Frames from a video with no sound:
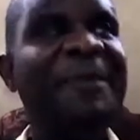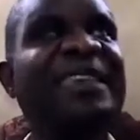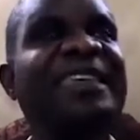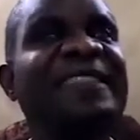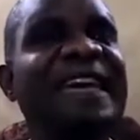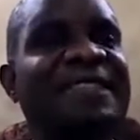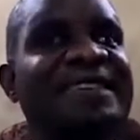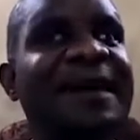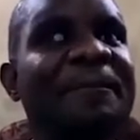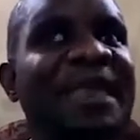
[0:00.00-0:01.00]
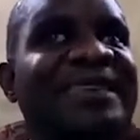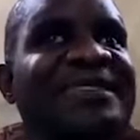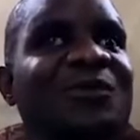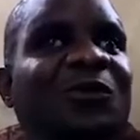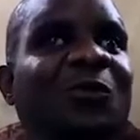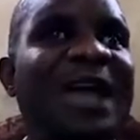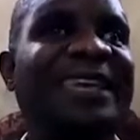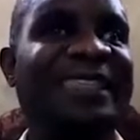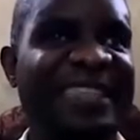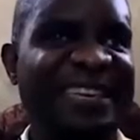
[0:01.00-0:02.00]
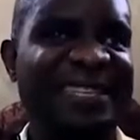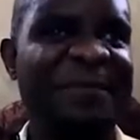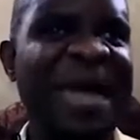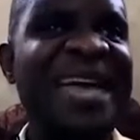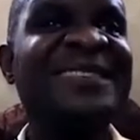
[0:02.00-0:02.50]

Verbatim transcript: I mean, disability is not what thinks.